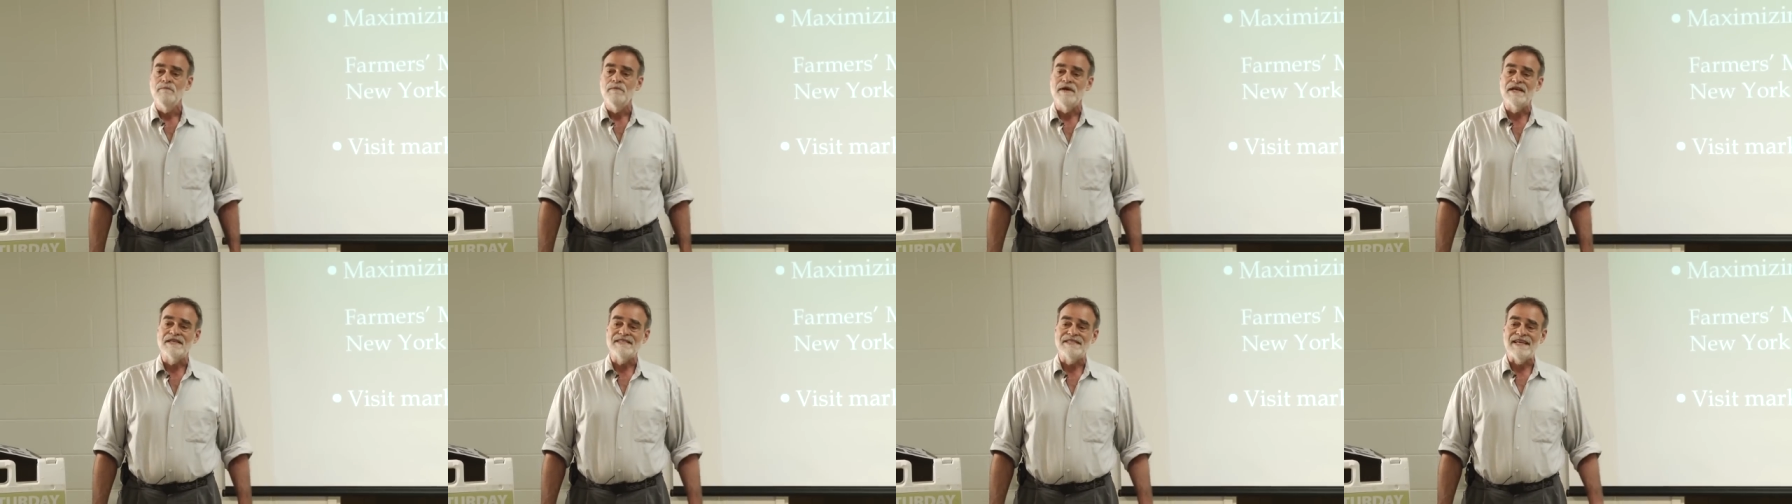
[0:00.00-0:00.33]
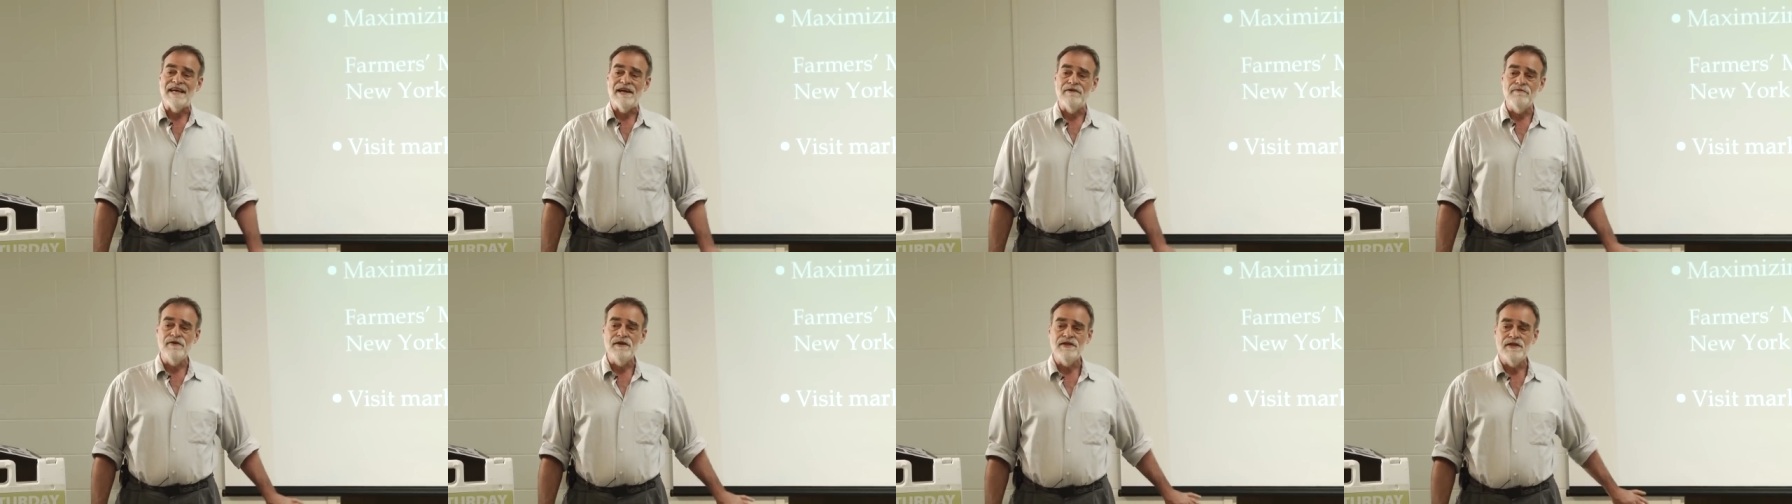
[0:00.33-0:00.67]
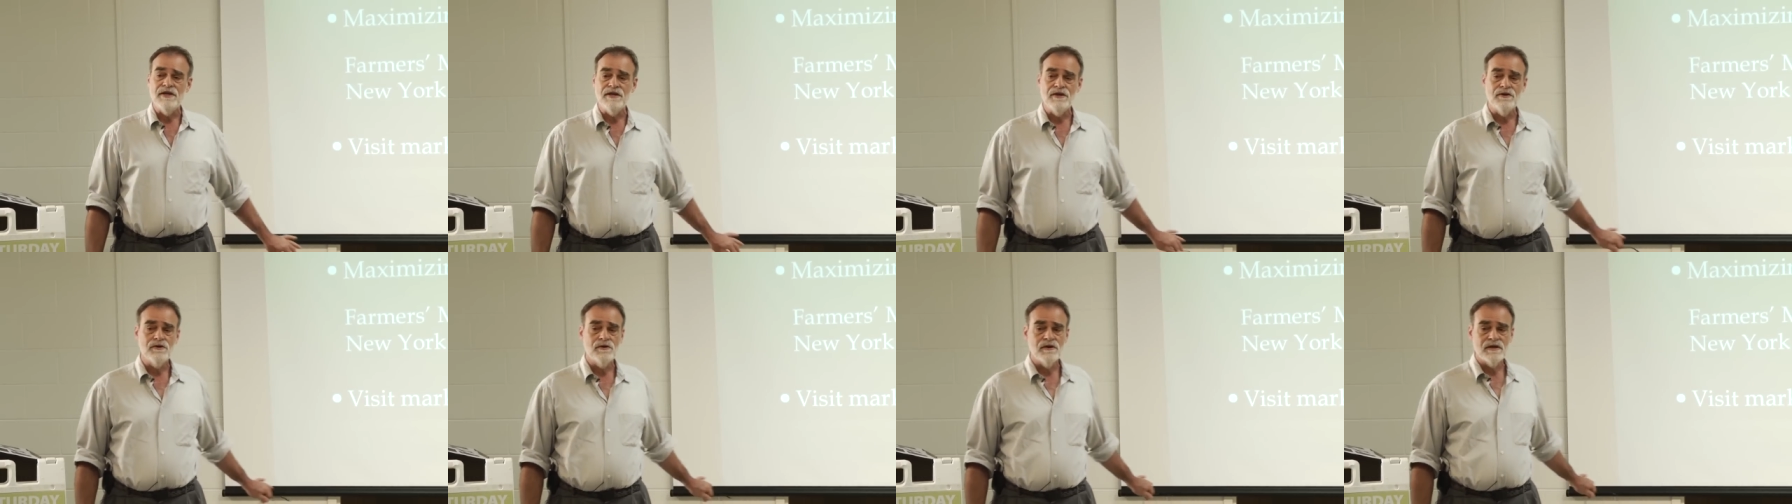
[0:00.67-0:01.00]
Because
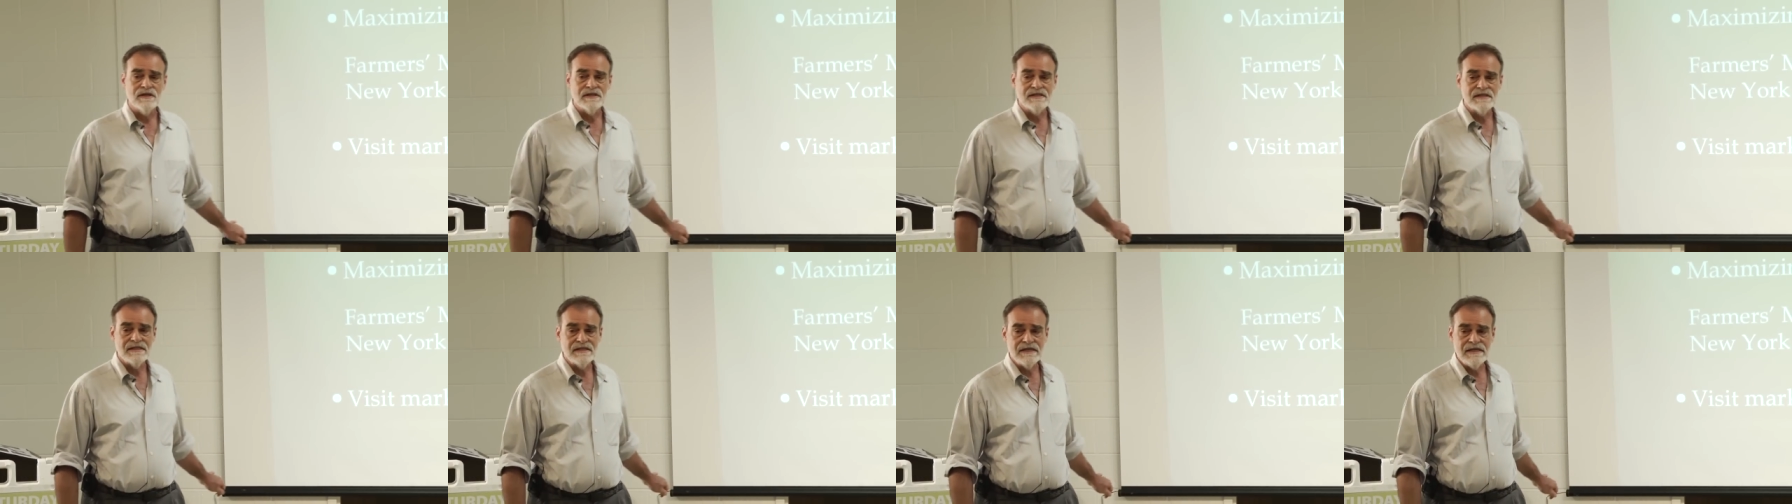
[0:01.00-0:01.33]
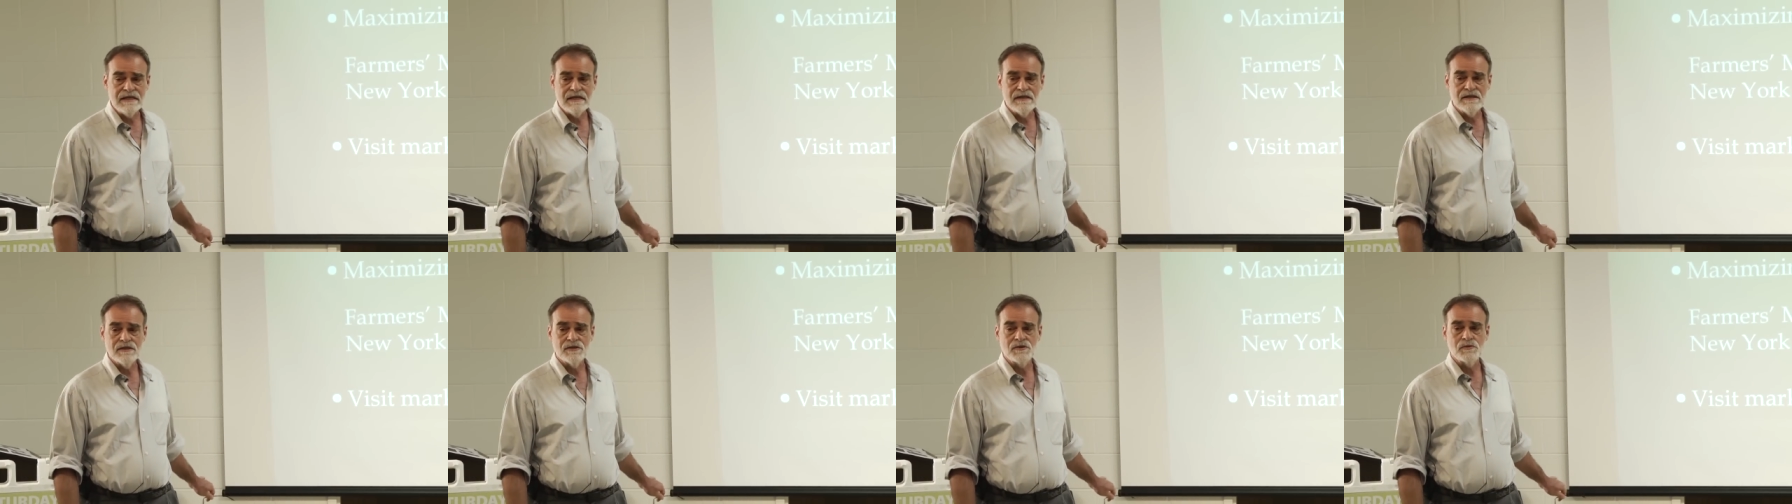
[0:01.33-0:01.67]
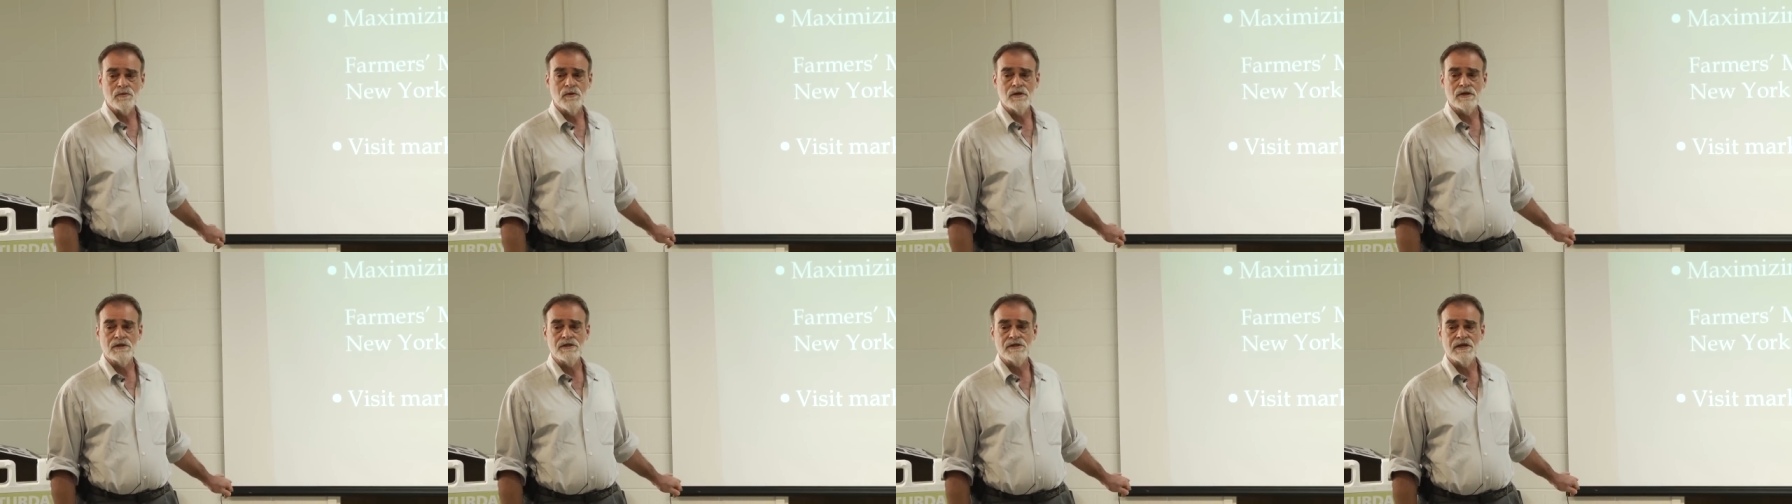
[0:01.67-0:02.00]
everything you're going to see in
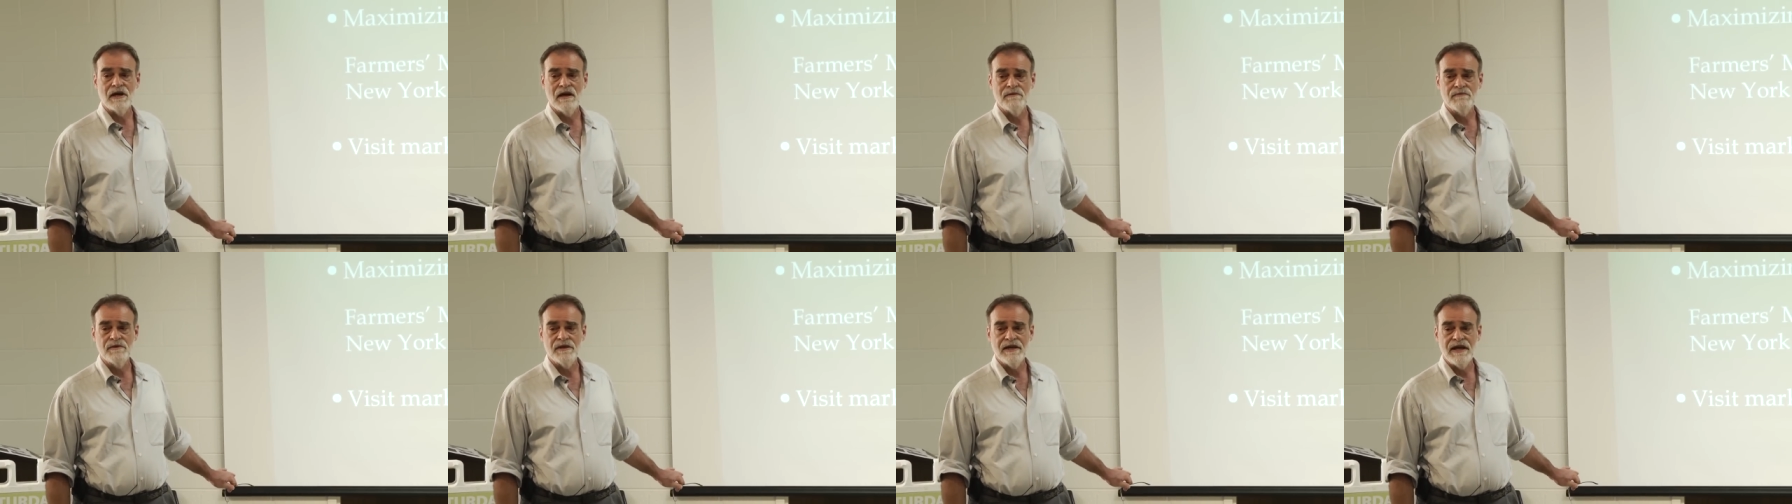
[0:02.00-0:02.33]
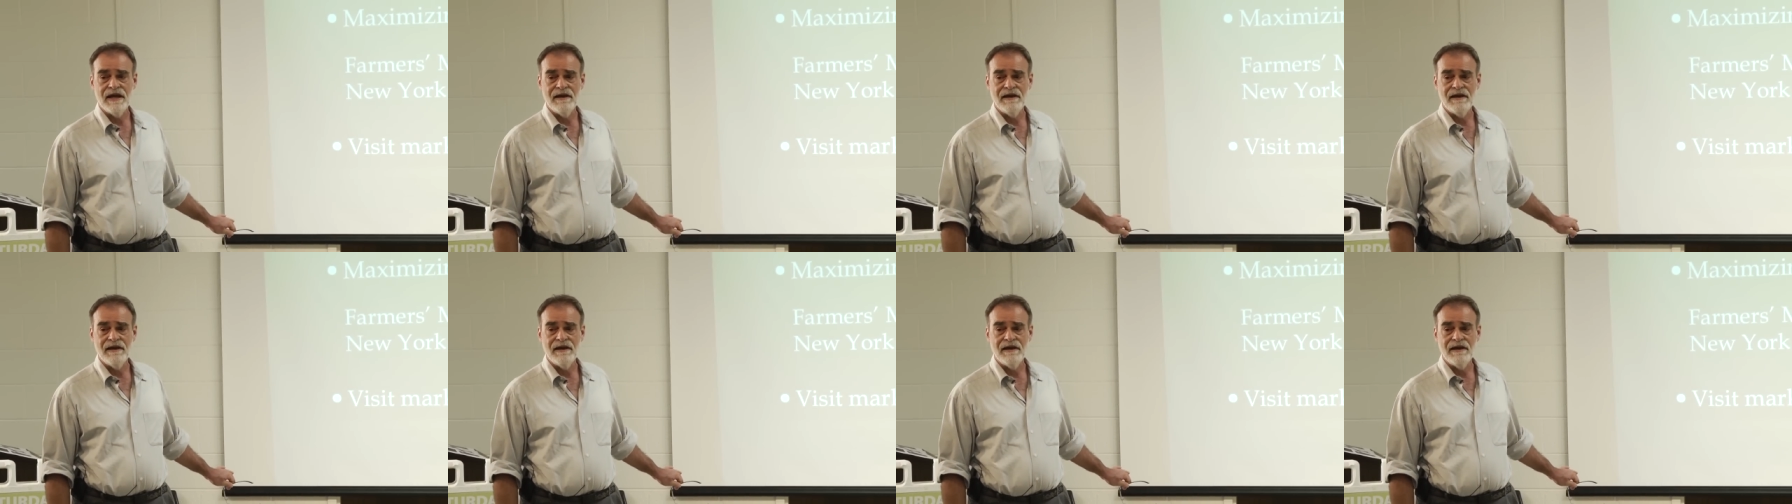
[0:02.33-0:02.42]
this workshop